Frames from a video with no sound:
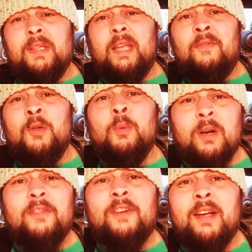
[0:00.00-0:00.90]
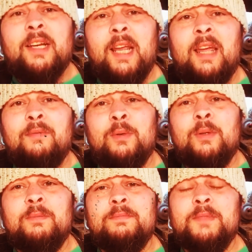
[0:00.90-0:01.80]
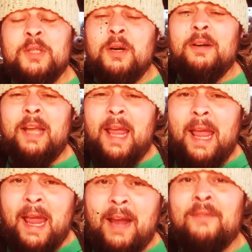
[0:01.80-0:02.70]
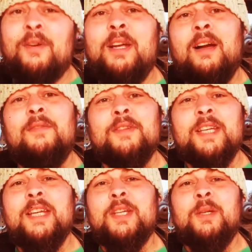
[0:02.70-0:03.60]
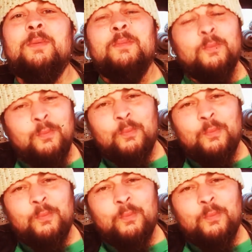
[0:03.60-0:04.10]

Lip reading: if you want to find an anvil, start every conversation